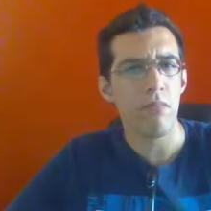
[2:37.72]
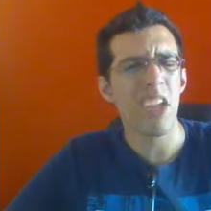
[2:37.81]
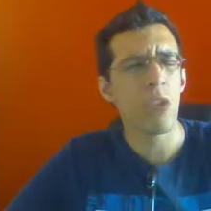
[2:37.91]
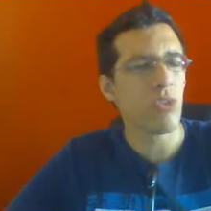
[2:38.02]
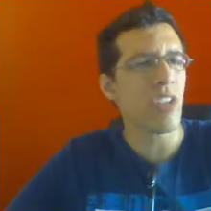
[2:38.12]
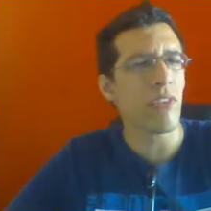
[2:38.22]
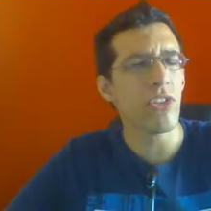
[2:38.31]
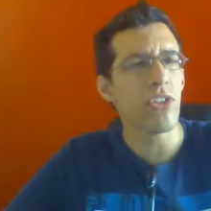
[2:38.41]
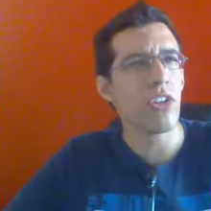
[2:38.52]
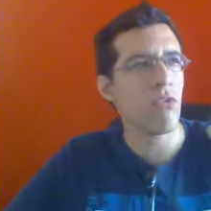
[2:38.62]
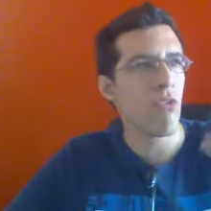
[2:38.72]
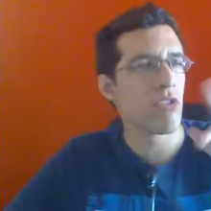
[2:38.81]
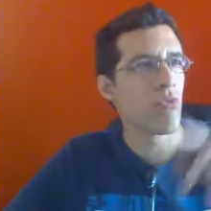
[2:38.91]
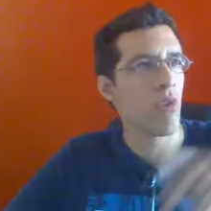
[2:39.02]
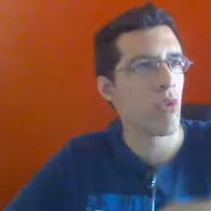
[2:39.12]
It was after the
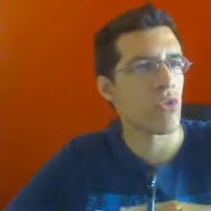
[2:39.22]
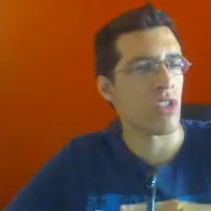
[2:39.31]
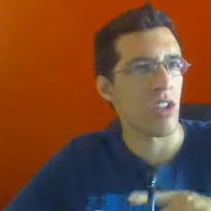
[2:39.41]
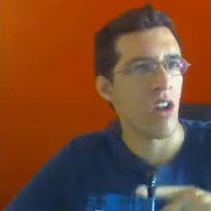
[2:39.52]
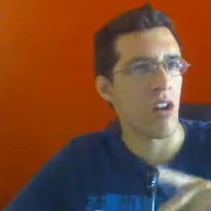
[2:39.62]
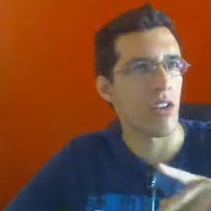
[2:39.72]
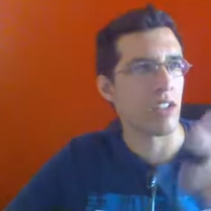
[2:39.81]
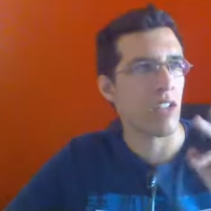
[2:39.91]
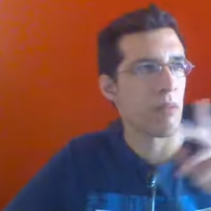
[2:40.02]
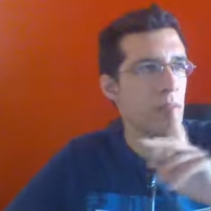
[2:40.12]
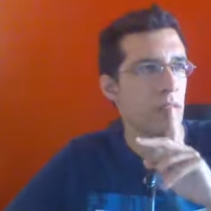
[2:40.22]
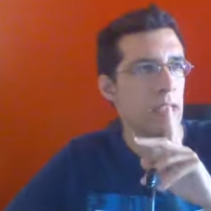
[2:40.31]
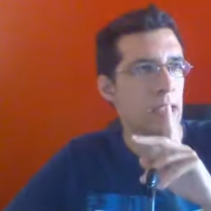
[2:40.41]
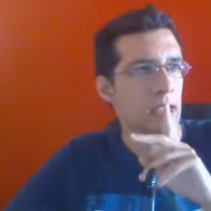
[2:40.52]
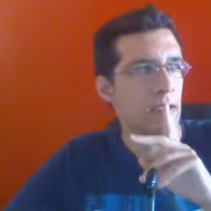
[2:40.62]
Dressrosa arc, I
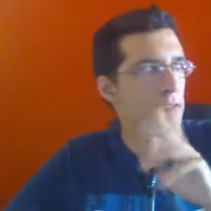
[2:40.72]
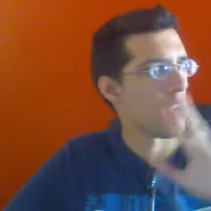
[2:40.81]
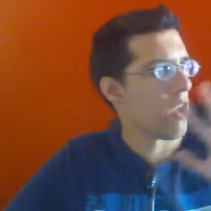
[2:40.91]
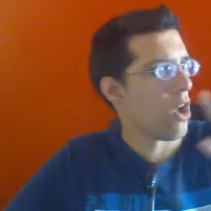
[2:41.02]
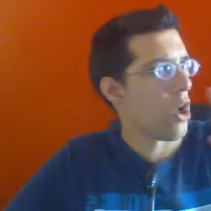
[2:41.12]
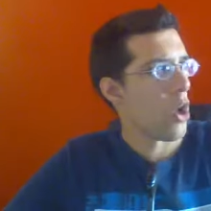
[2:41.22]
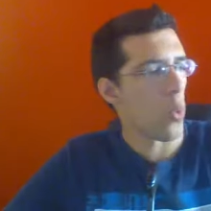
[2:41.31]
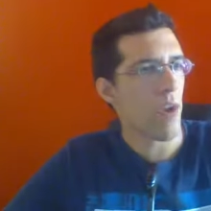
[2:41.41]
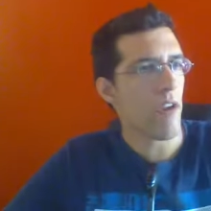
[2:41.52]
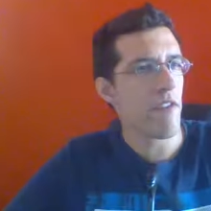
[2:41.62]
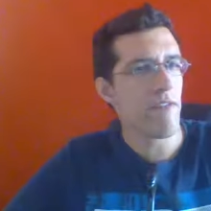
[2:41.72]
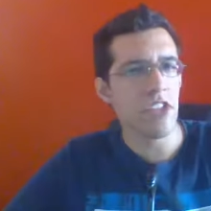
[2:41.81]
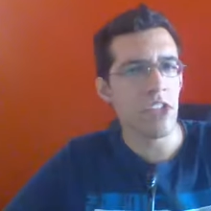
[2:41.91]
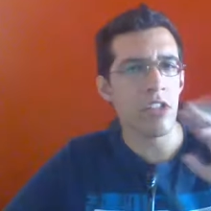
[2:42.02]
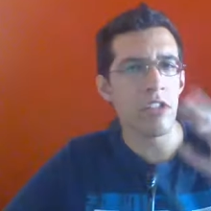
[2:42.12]
believe. We
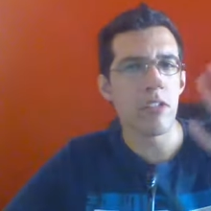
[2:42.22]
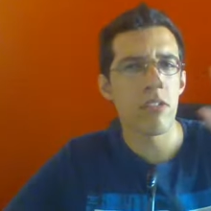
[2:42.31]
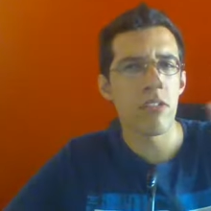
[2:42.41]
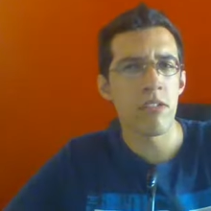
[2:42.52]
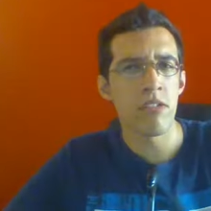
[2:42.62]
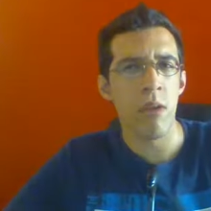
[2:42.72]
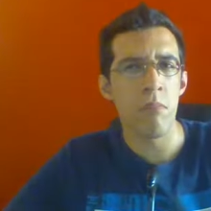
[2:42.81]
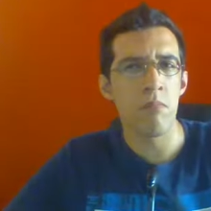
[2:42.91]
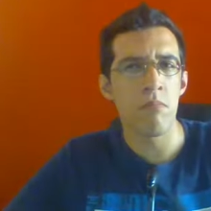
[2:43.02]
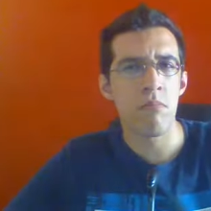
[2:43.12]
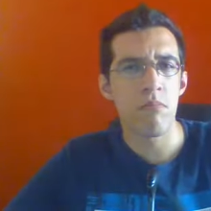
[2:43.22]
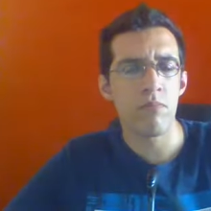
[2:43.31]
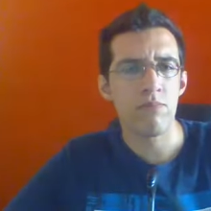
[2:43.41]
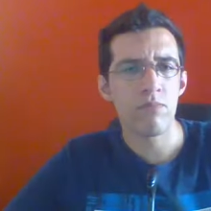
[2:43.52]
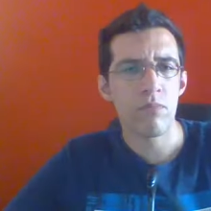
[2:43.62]
visited some
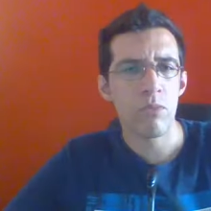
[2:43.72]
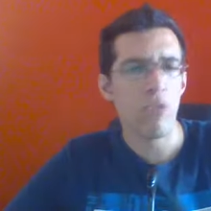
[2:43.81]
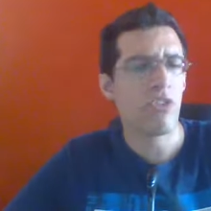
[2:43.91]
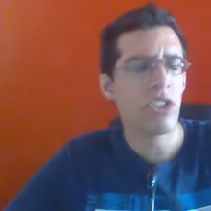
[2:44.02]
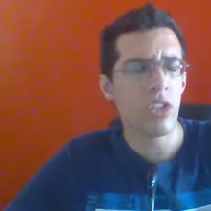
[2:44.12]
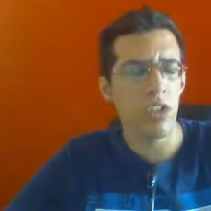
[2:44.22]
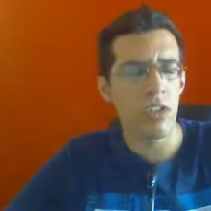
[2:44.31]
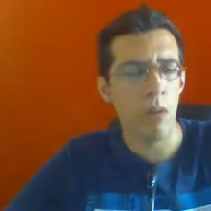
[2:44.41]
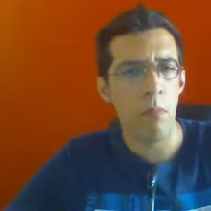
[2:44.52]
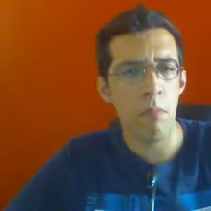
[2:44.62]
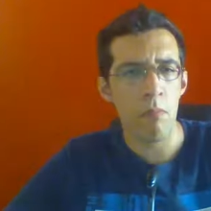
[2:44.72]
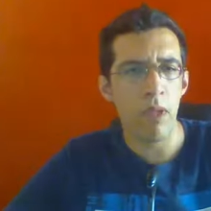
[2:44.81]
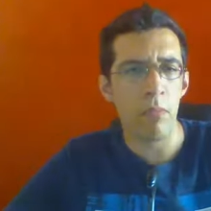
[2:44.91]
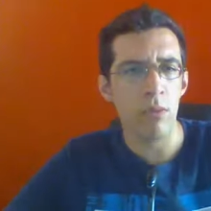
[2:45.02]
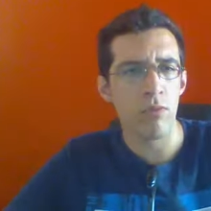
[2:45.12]
we visited some
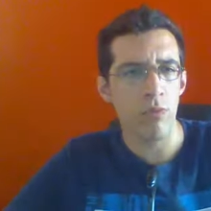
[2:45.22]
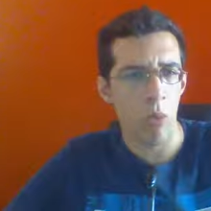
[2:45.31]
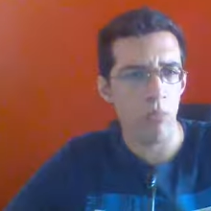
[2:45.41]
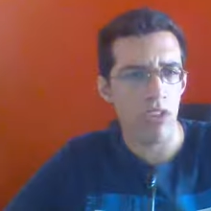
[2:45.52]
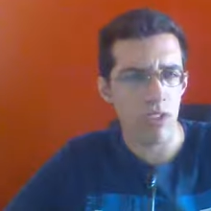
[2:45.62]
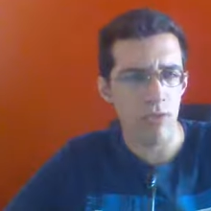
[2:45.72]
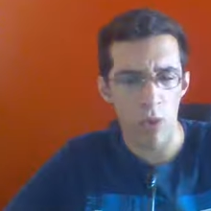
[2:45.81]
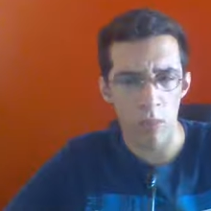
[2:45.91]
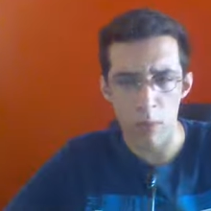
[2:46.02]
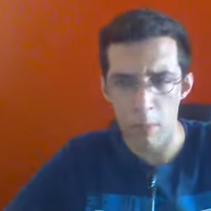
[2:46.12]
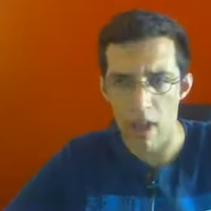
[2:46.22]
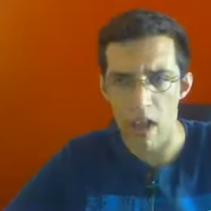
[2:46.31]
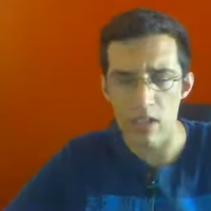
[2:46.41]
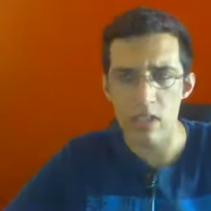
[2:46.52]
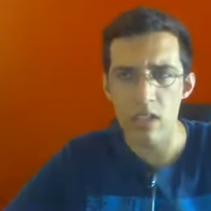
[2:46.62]
people from the from the
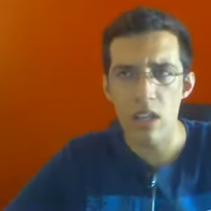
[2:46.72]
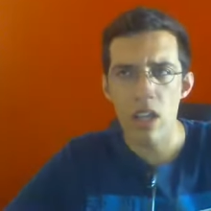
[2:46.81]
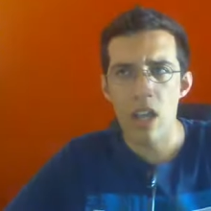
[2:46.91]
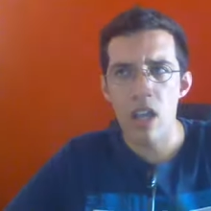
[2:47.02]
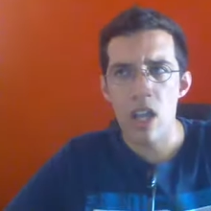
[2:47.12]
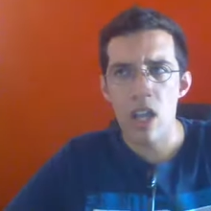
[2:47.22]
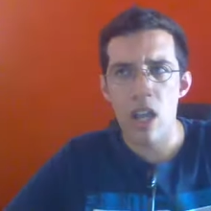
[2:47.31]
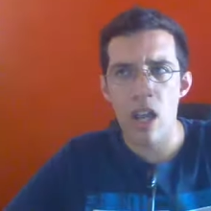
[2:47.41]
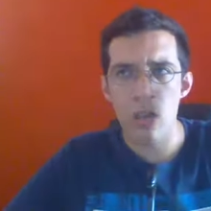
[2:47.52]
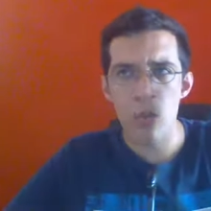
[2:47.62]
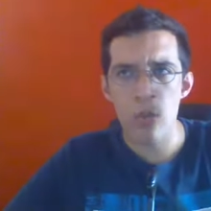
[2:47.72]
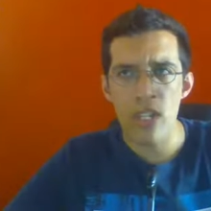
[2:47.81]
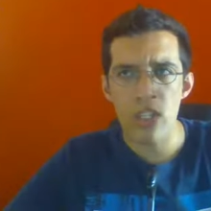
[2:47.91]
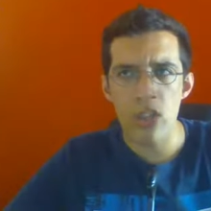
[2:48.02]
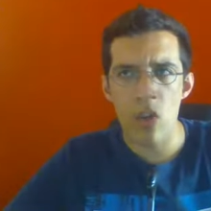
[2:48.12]
past and
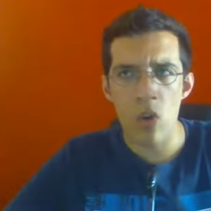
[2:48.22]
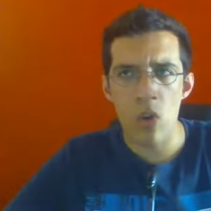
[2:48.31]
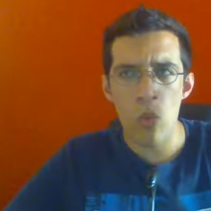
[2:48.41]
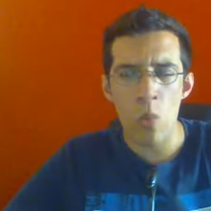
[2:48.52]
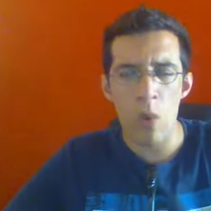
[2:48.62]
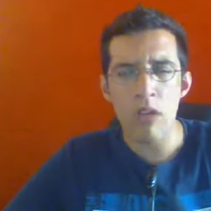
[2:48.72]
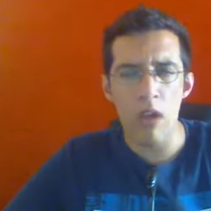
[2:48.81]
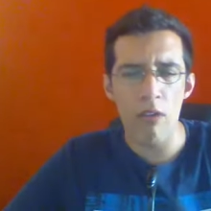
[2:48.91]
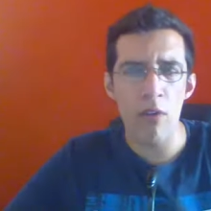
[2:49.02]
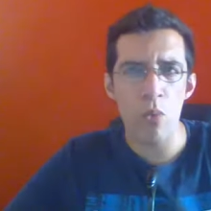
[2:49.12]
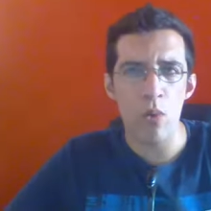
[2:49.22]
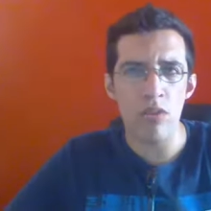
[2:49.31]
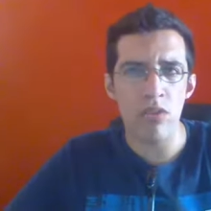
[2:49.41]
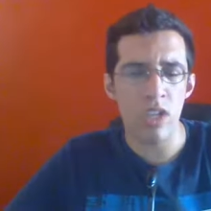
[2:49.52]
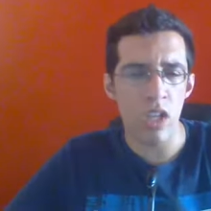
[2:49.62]
we saw one cover
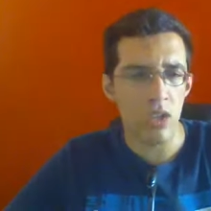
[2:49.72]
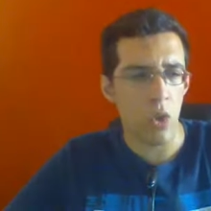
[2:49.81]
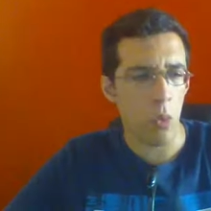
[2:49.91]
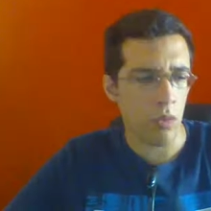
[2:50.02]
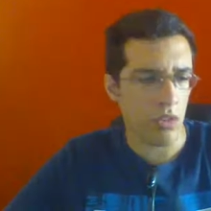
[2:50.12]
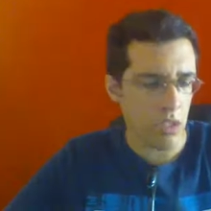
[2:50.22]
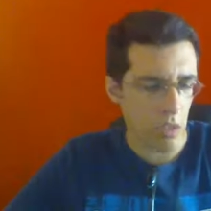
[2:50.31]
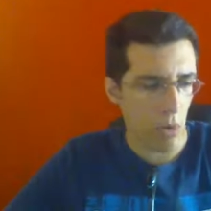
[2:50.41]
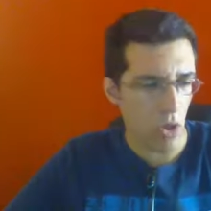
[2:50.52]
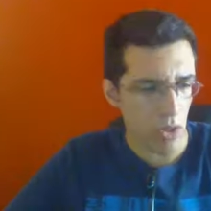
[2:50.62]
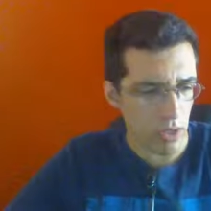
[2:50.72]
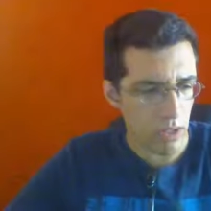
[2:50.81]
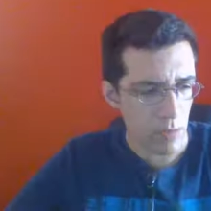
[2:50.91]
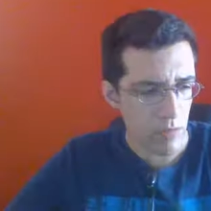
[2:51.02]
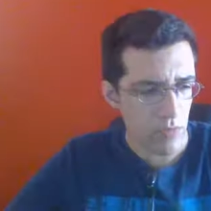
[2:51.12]
was yes open some
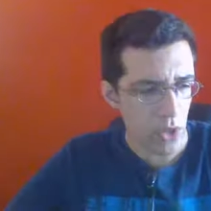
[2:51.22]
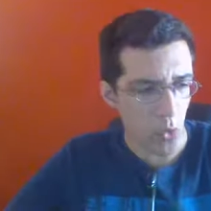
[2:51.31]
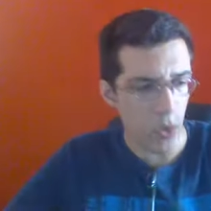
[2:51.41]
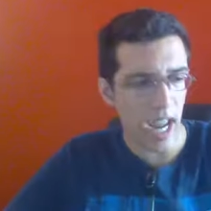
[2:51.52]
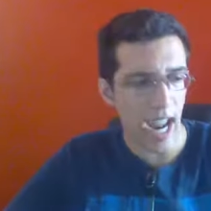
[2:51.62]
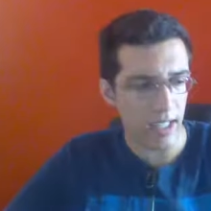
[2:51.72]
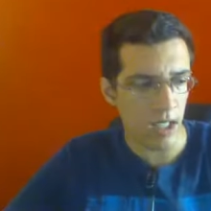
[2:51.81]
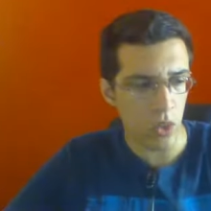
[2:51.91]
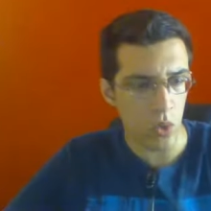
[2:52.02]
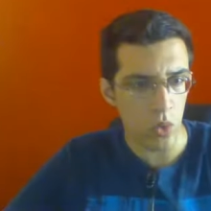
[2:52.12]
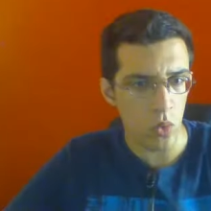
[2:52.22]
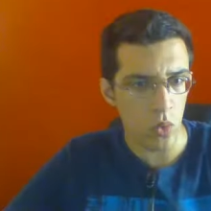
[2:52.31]
others reacting to